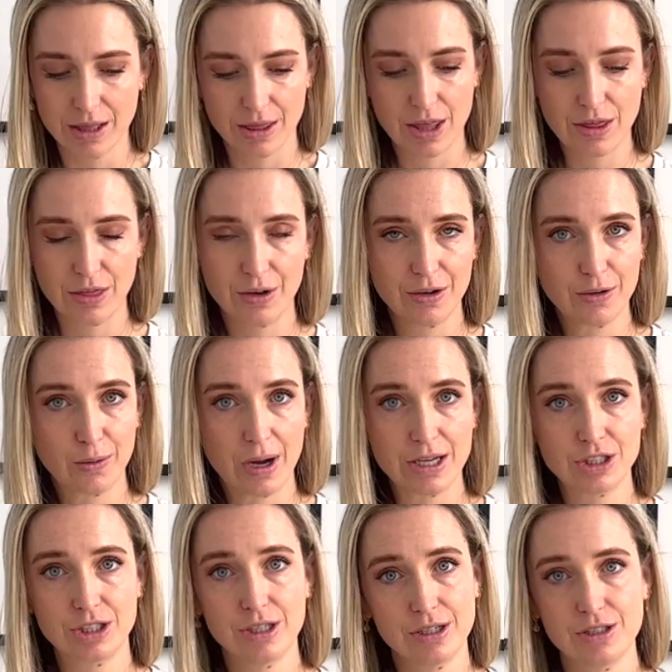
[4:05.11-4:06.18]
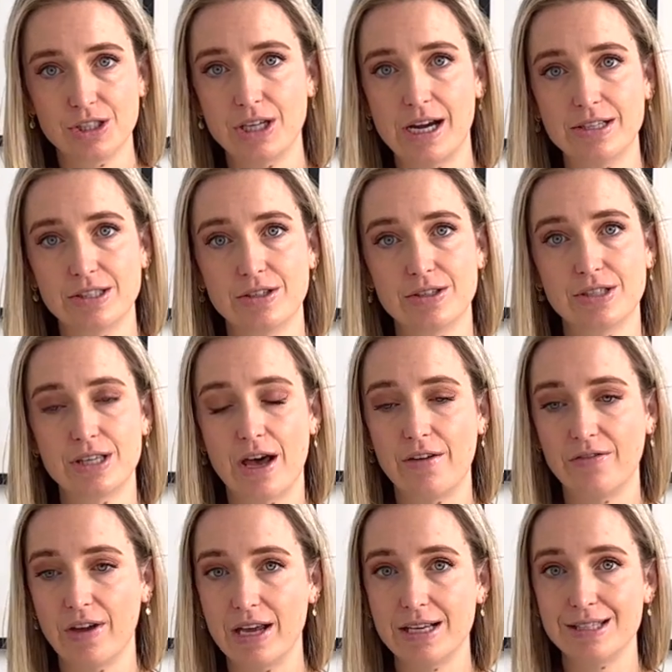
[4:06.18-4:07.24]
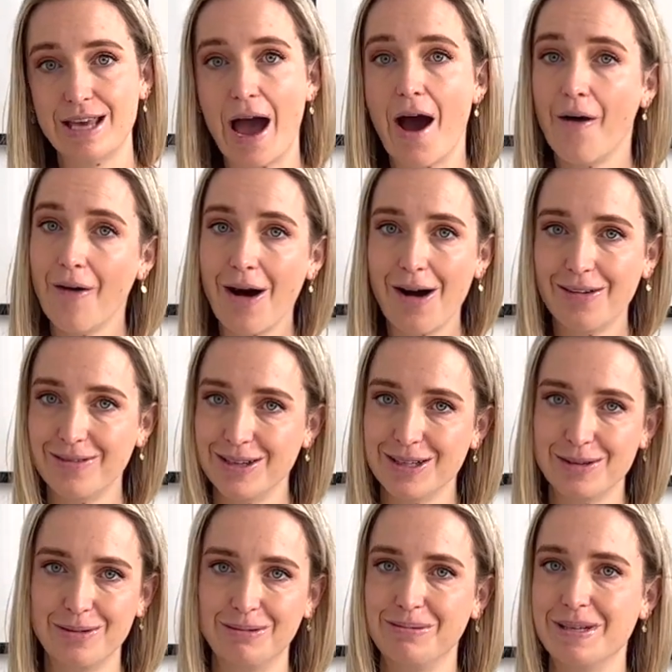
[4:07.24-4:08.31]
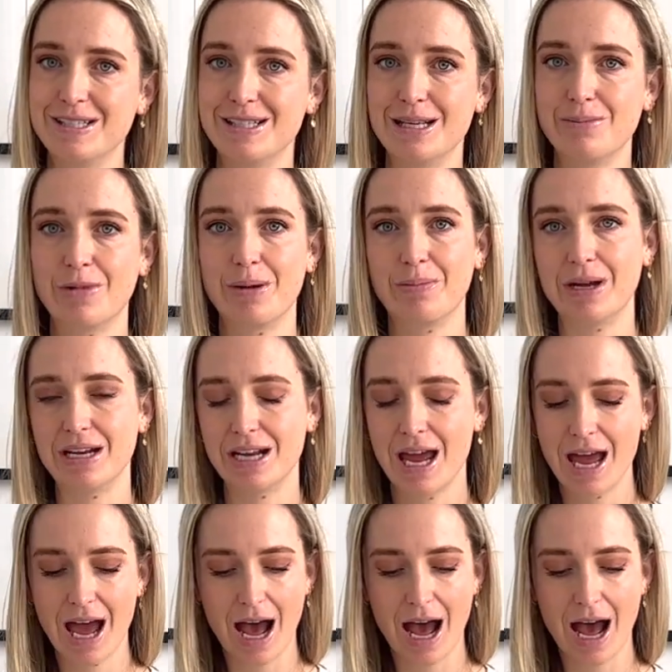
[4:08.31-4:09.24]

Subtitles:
The third question you should ask yourself is how often you will be seam ripping,